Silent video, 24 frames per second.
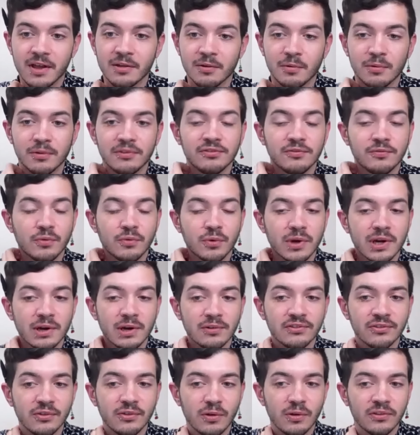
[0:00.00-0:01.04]
My father was
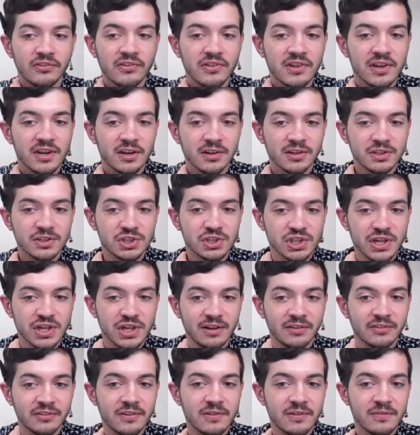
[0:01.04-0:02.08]
four years old, the
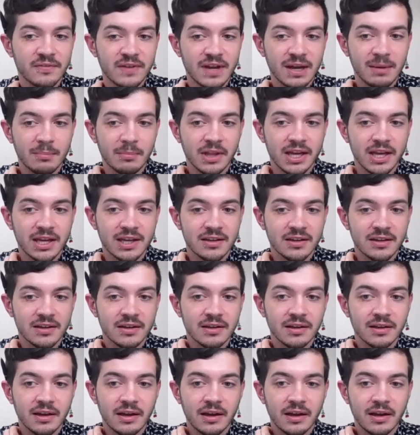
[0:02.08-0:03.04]
youngest child of the family.